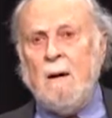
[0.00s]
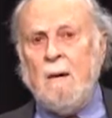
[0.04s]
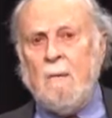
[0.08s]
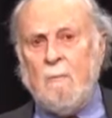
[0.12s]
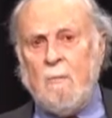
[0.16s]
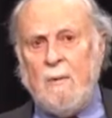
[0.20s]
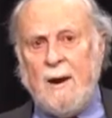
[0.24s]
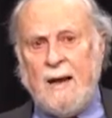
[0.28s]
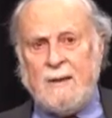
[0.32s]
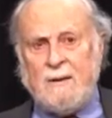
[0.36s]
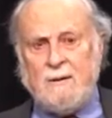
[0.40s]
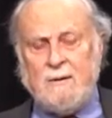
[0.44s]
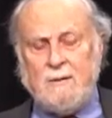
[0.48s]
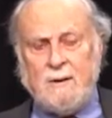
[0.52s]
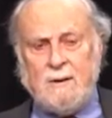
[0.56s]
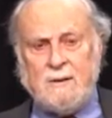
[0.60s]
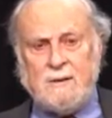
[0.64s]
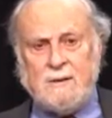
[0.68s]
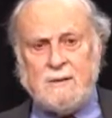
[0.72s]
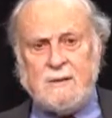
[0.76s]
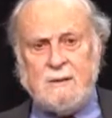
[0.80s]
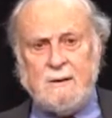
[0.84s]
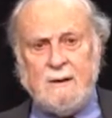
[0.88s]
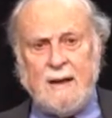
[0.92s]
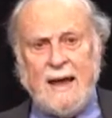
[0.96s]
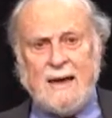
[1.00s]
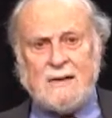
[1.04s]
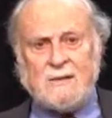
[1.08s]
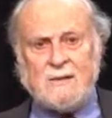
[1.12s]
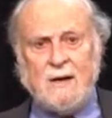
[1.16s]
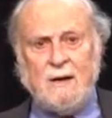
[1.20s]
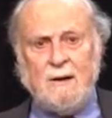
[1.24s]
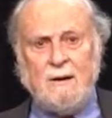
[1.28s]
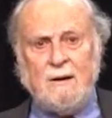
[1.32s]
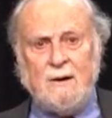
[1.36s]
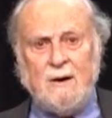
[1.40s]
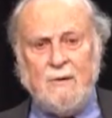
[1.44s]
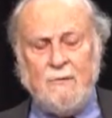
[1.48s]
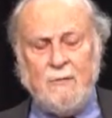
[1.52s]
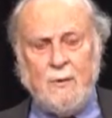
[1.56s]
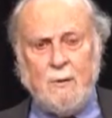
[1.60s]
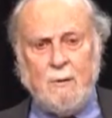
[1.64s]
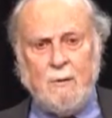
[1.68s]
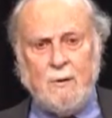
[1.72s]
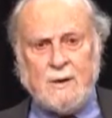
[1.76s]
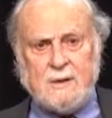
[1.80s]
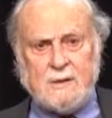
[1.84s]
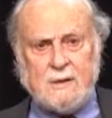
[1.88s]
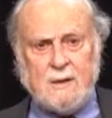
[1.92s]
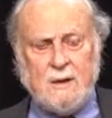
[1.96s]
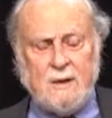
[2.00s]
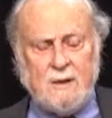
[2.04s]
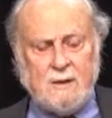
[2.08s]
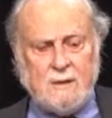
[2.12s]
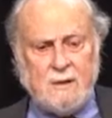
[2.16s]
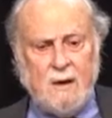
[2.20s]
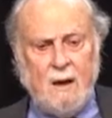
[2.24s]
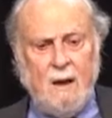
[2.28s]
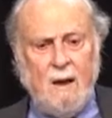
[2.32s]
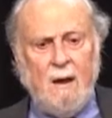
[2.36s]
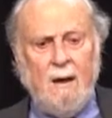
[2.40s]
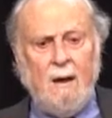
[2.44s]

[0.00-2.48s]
rather than asking a different question is,